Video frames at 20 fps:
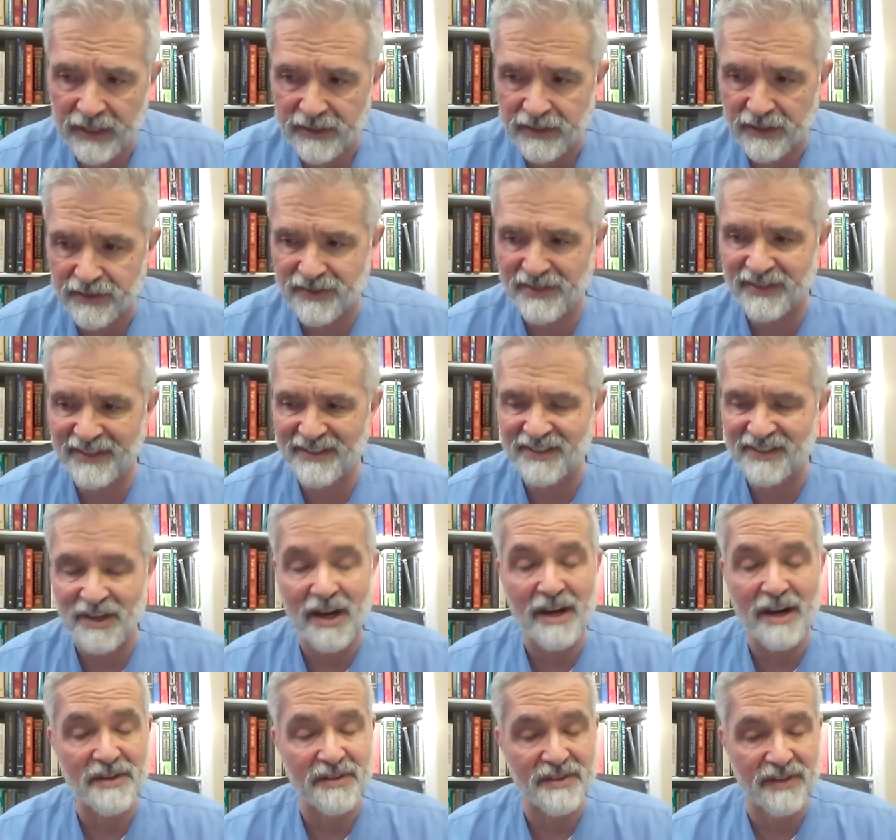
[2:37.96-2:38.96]
doesn't
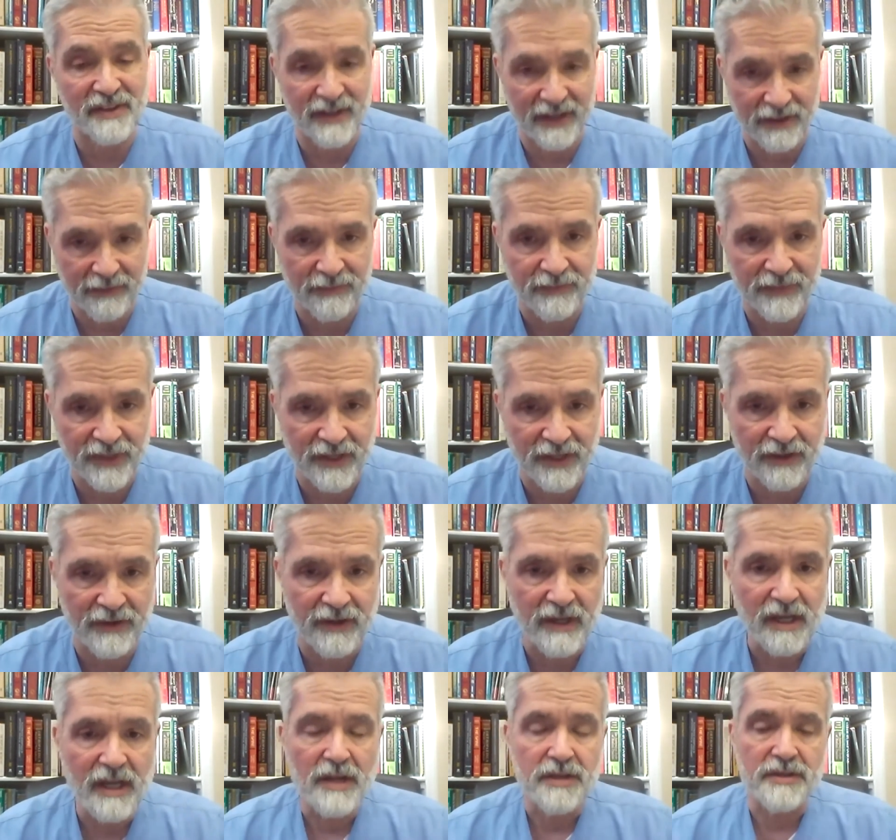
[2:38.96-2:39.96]
talk to them. You know,
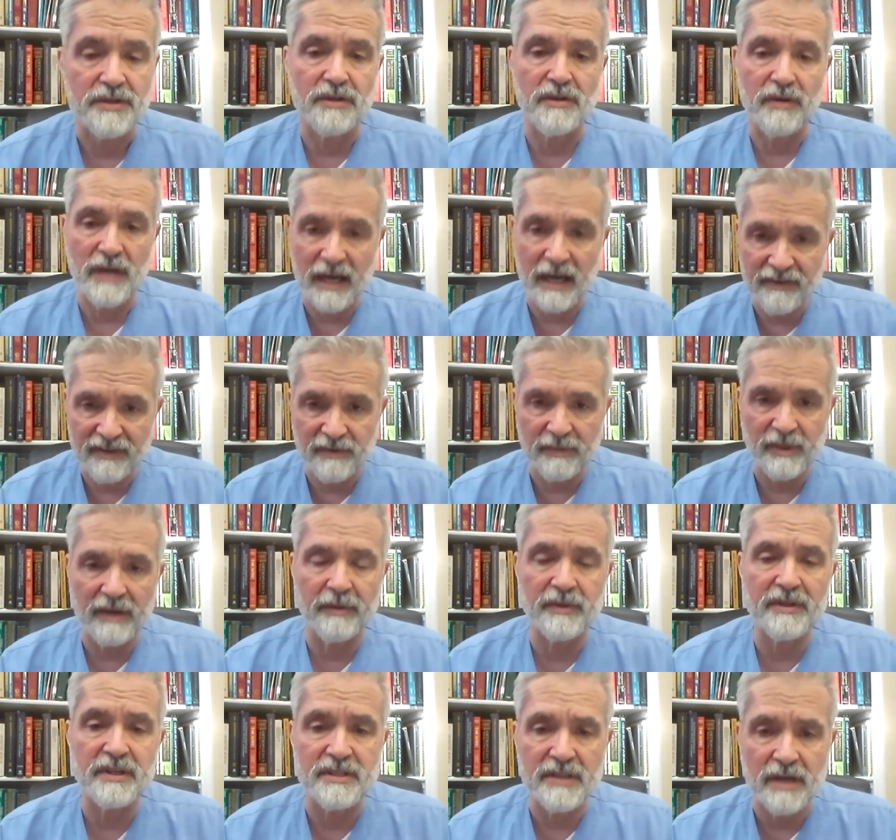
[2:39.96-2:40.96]
so you have to be
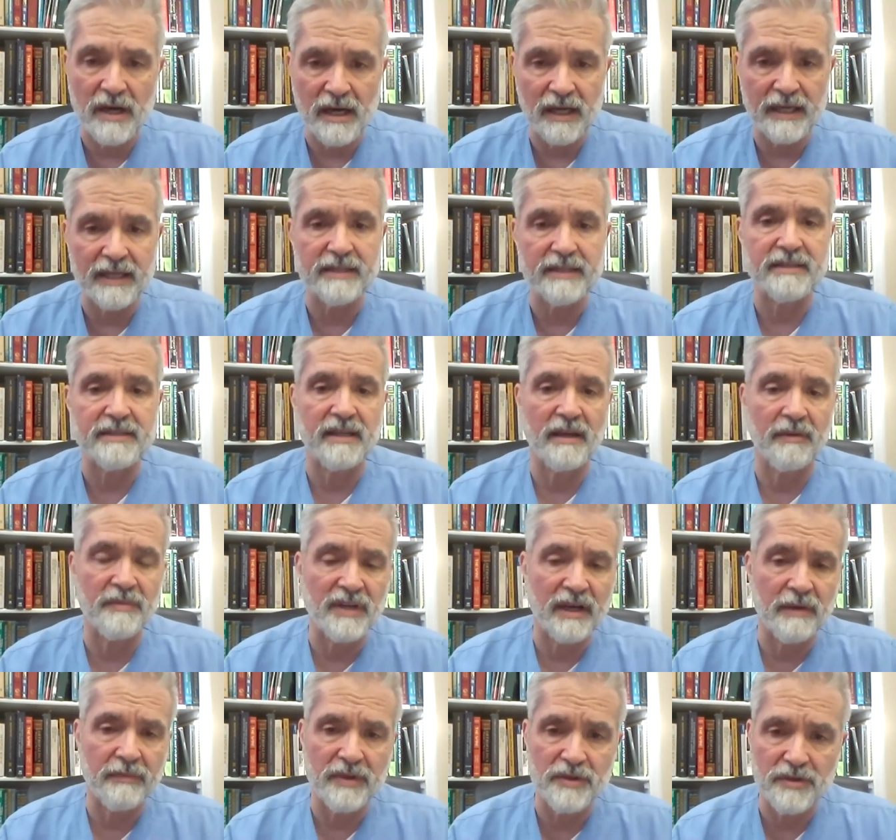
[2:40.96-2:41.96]
able to talk at the same
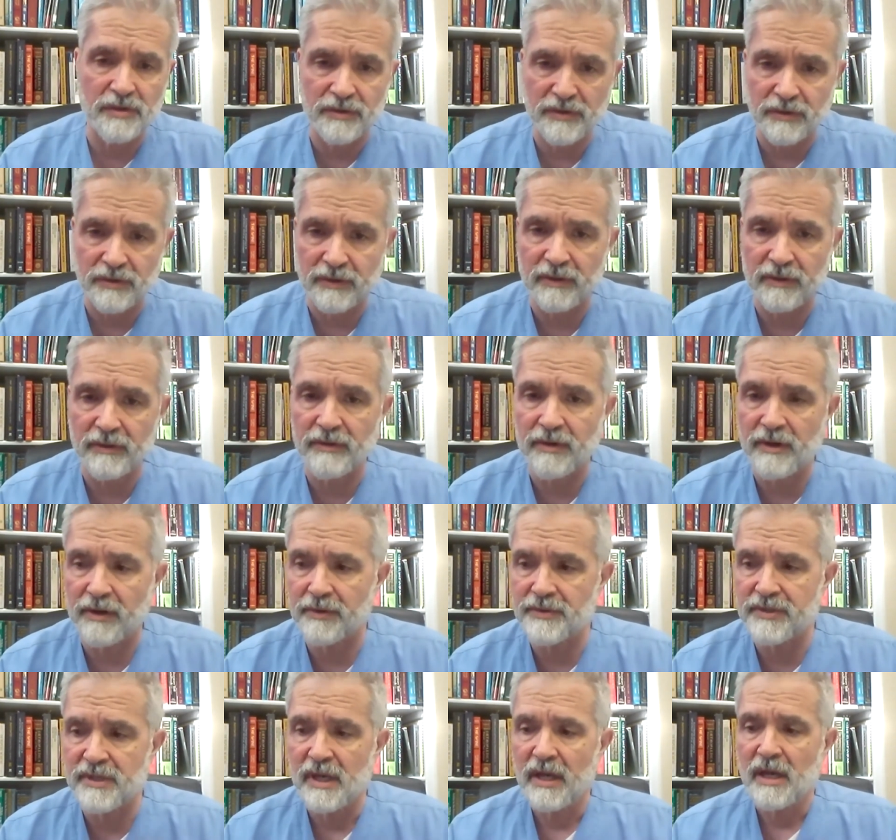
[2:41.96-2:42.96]
time that you're doing your
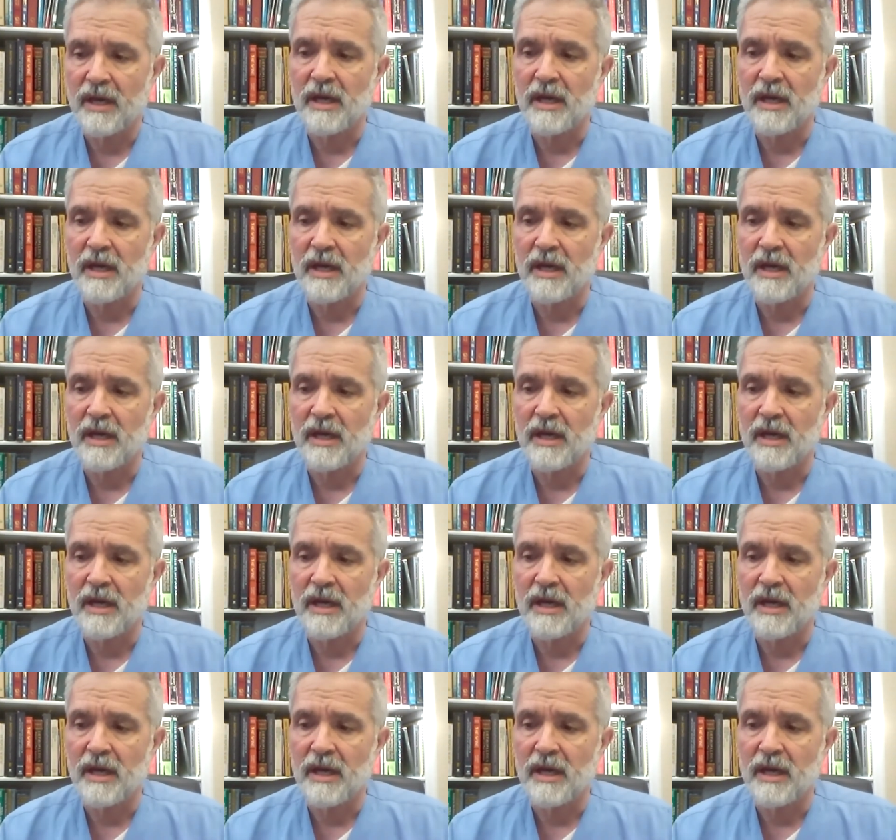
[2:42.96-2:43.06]
notes,